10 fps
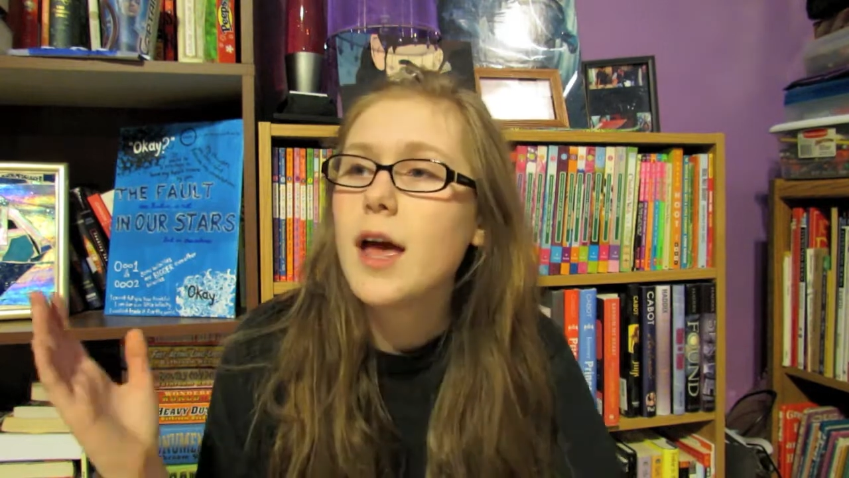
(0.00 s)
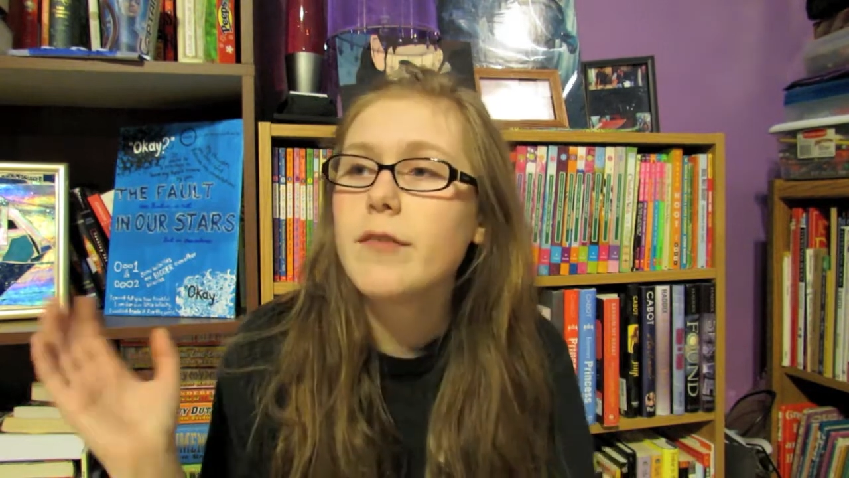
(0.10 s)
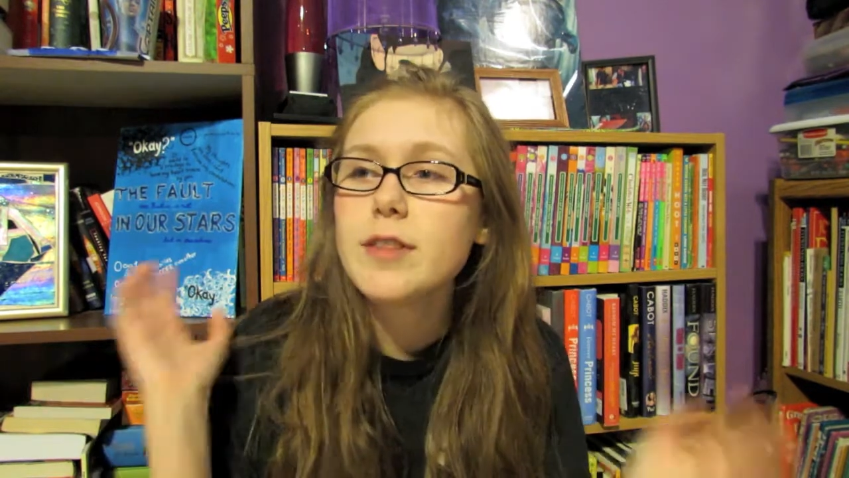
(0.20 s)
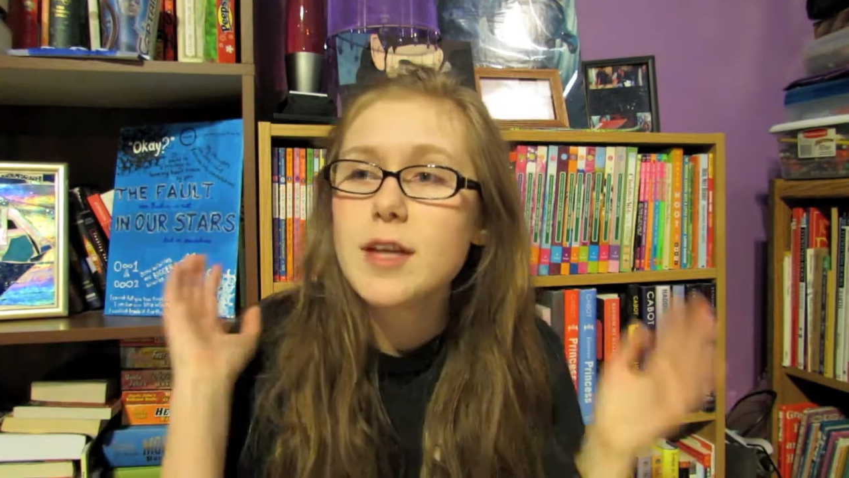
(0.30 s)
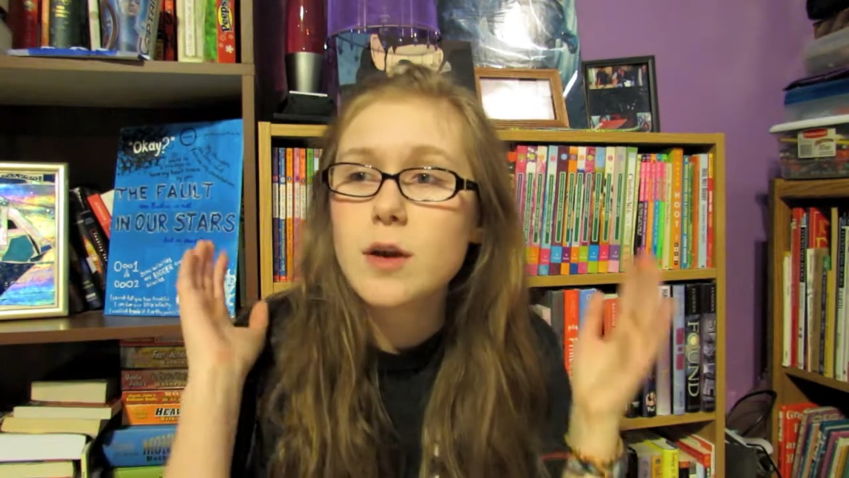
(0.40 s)

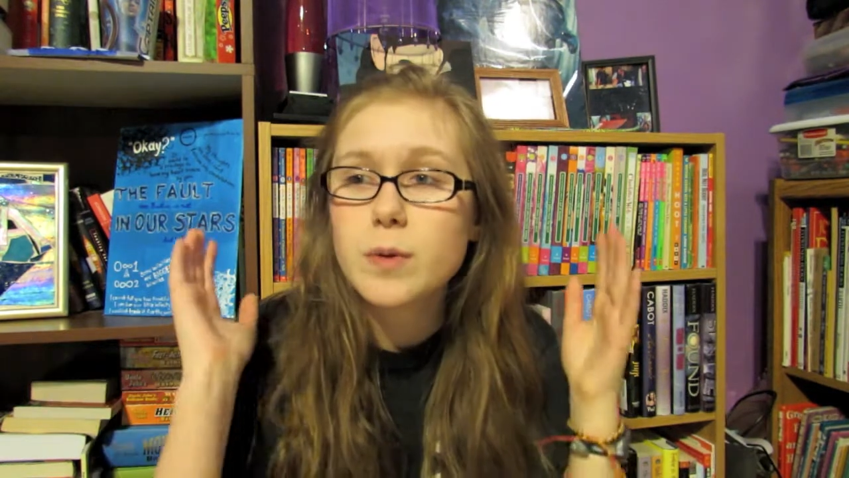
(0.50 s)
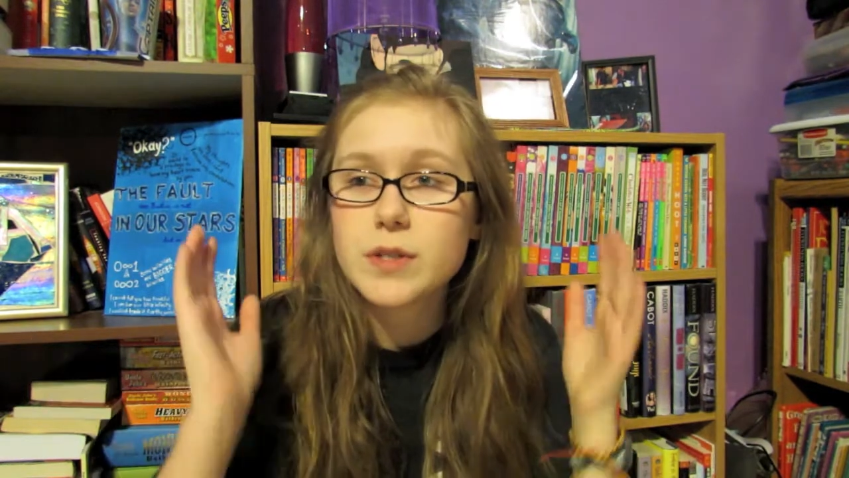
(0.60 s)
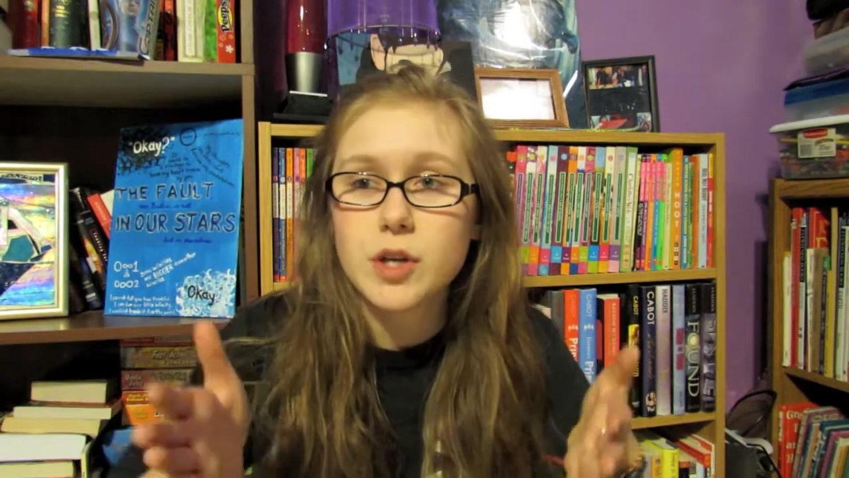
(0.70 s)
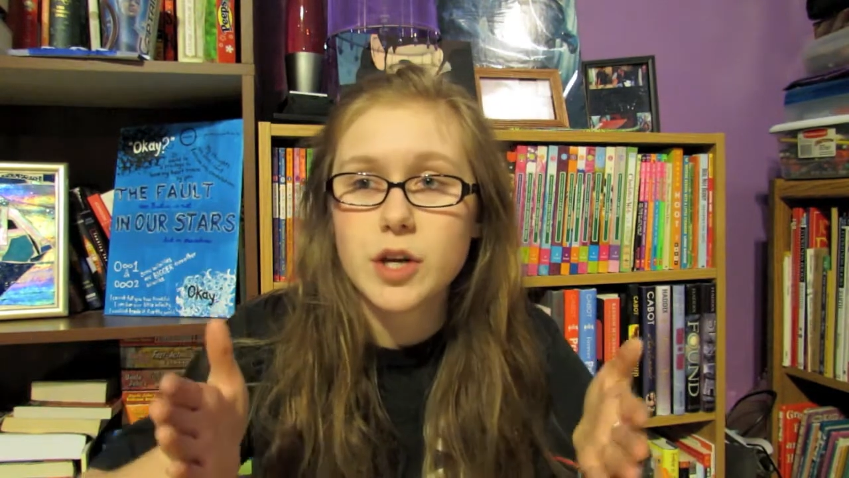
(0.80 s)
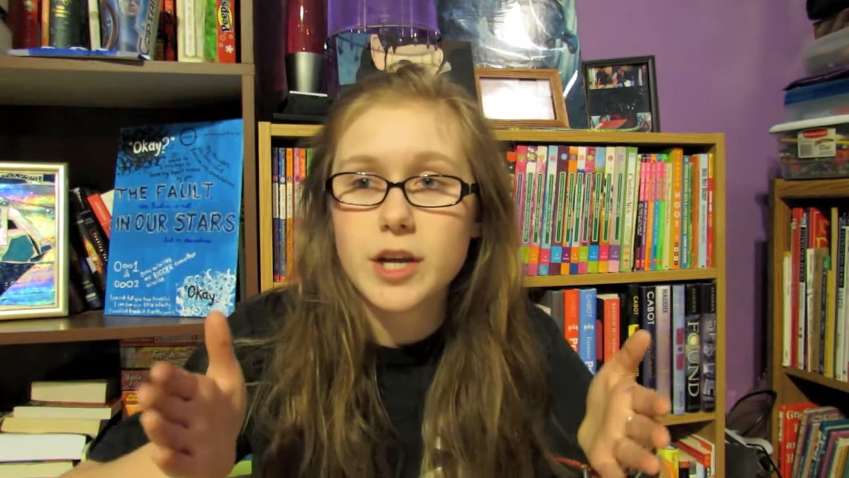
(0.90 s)
Everything
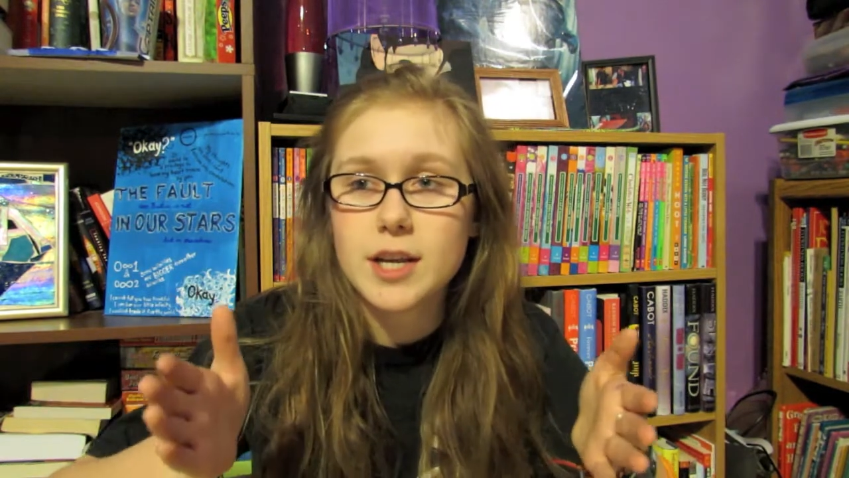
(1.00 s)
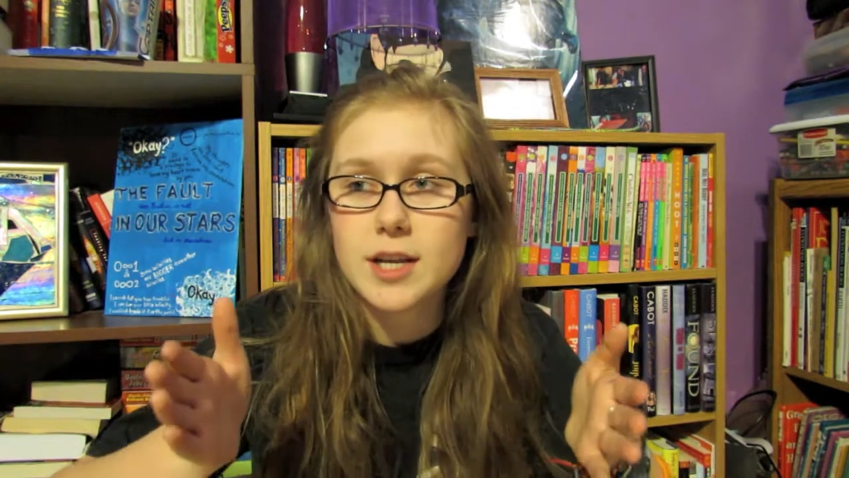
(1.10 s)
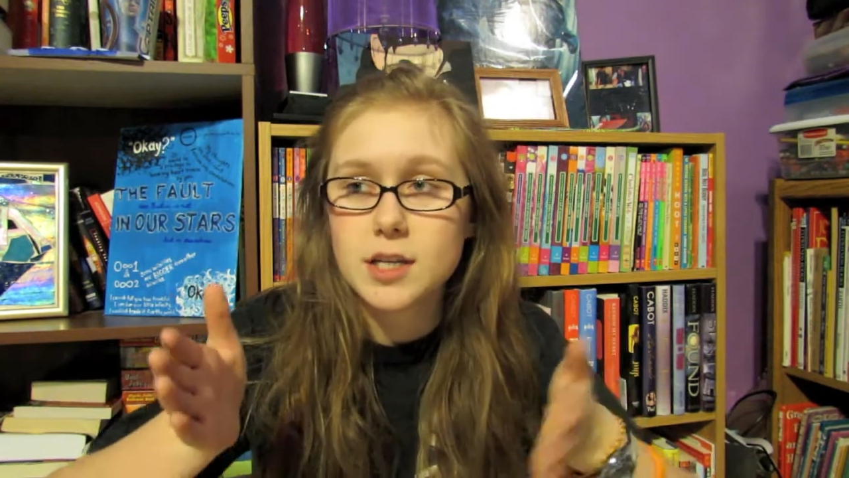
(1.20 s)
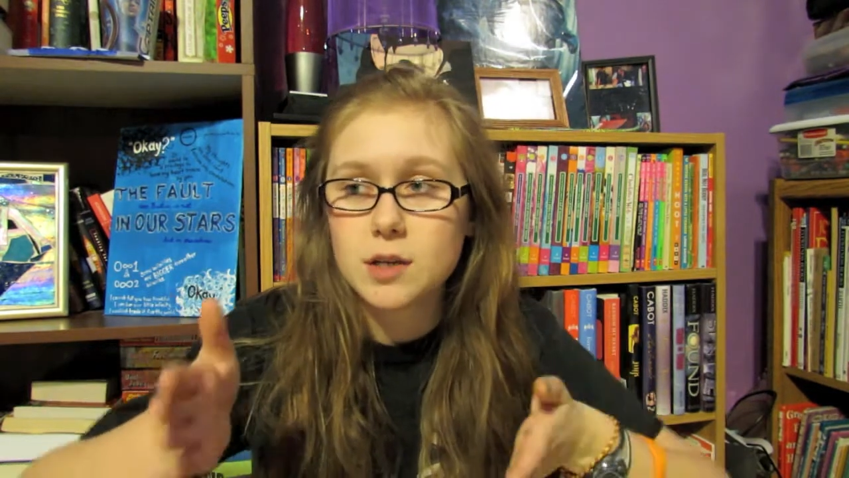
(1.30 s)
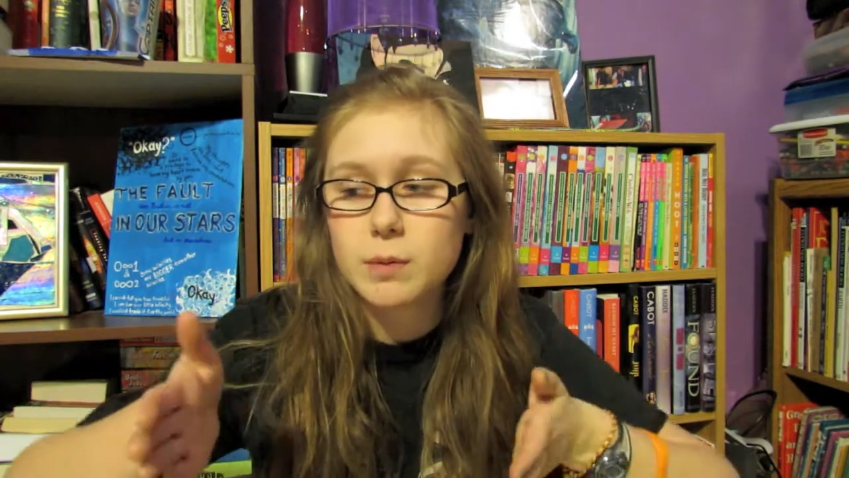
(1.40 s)
was good
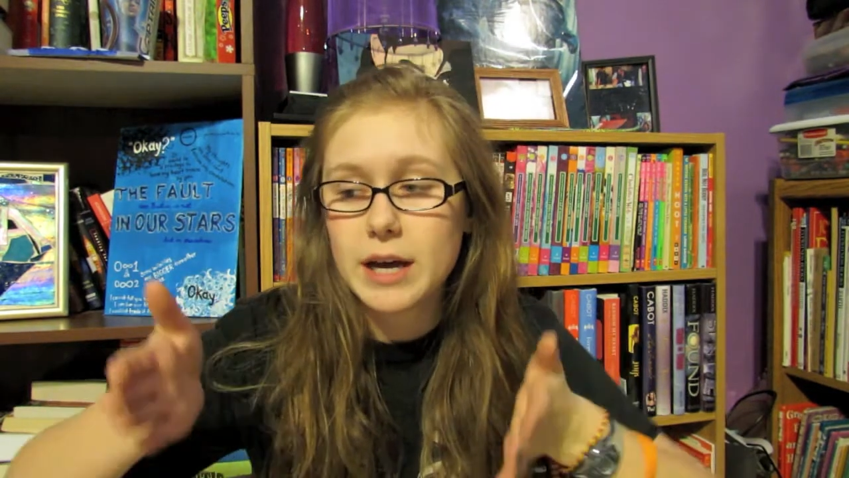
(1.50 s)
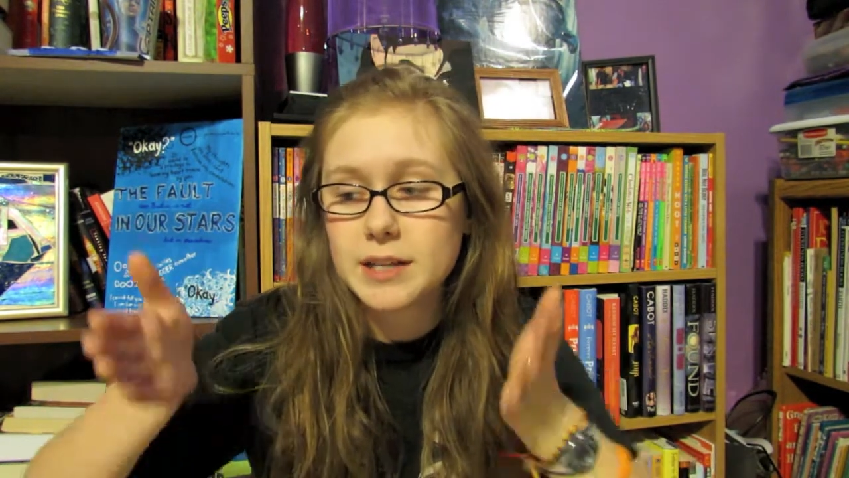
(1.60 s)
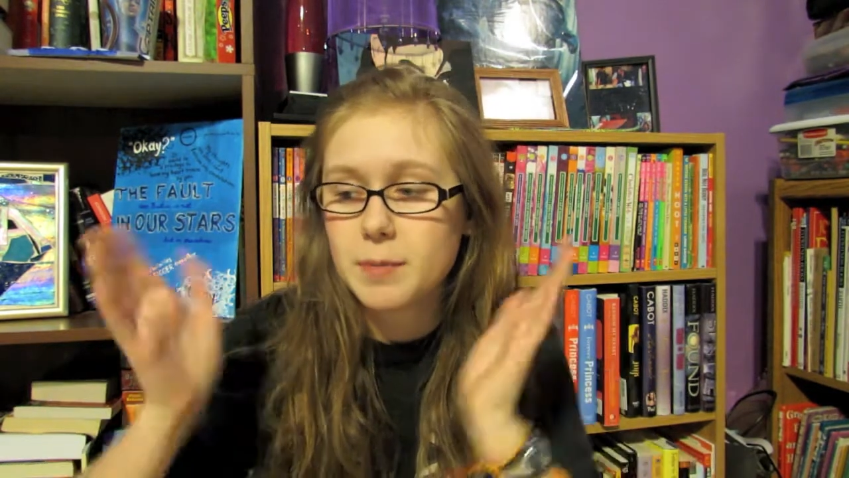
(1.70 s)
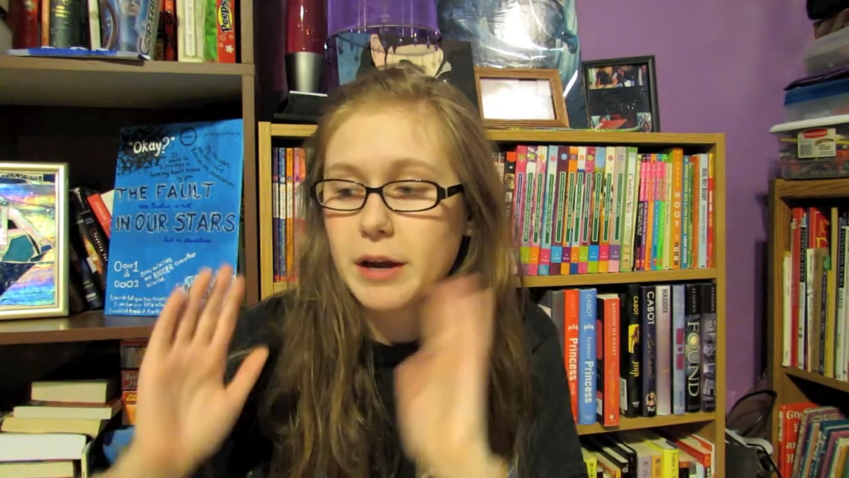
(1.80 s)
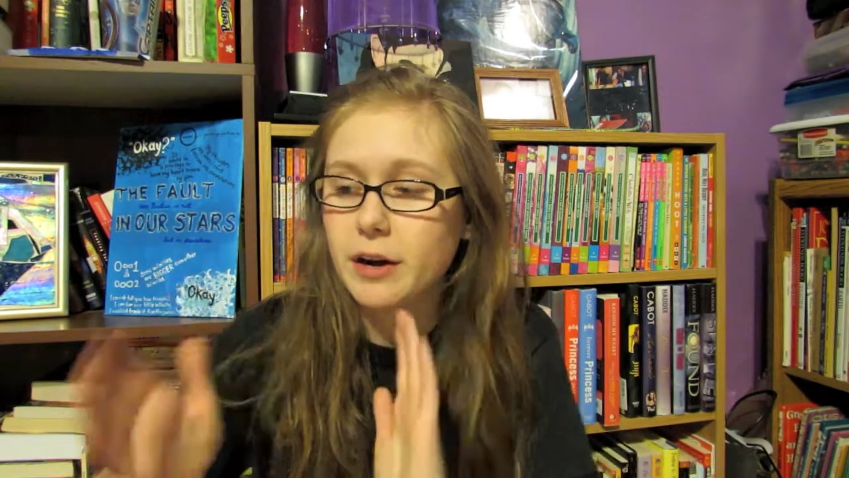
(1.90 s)
until we got
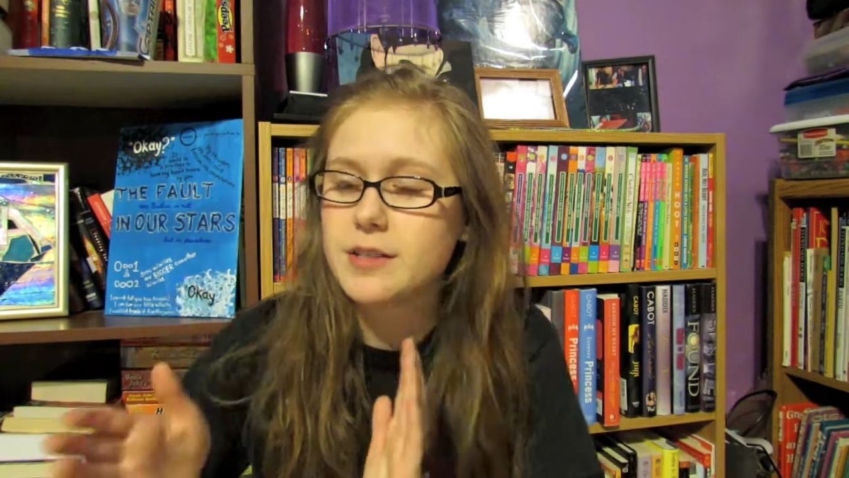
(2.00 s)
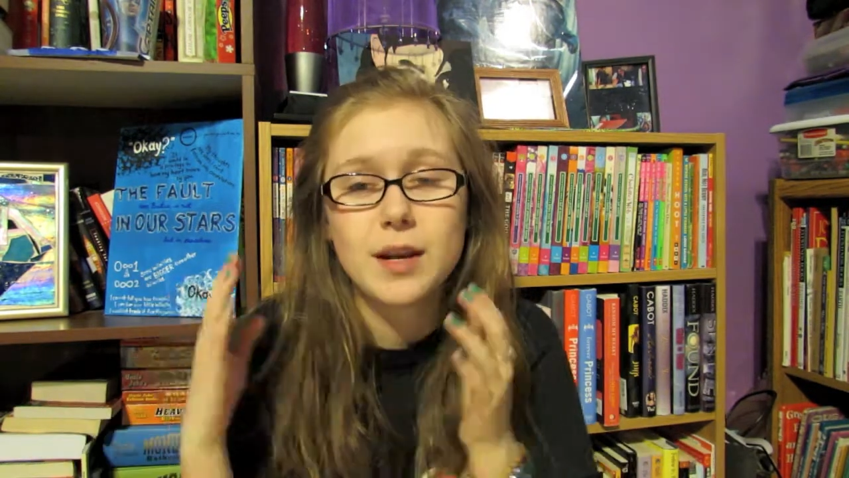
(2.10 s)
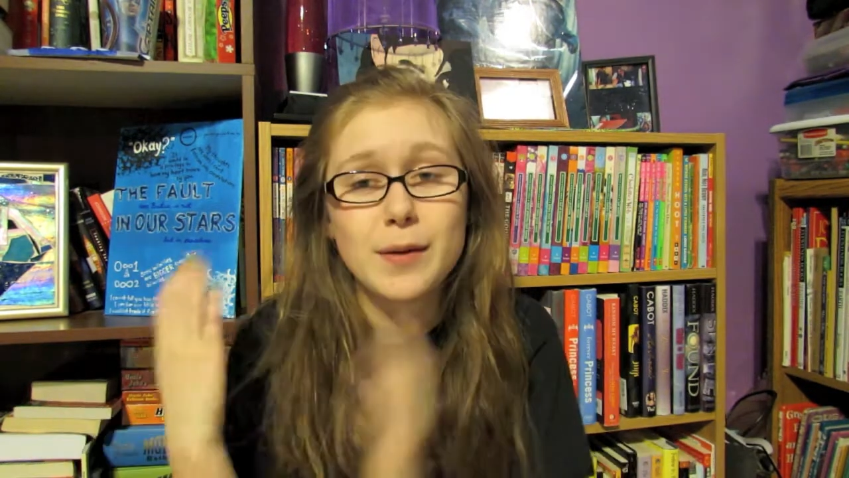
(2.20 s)
to Paris.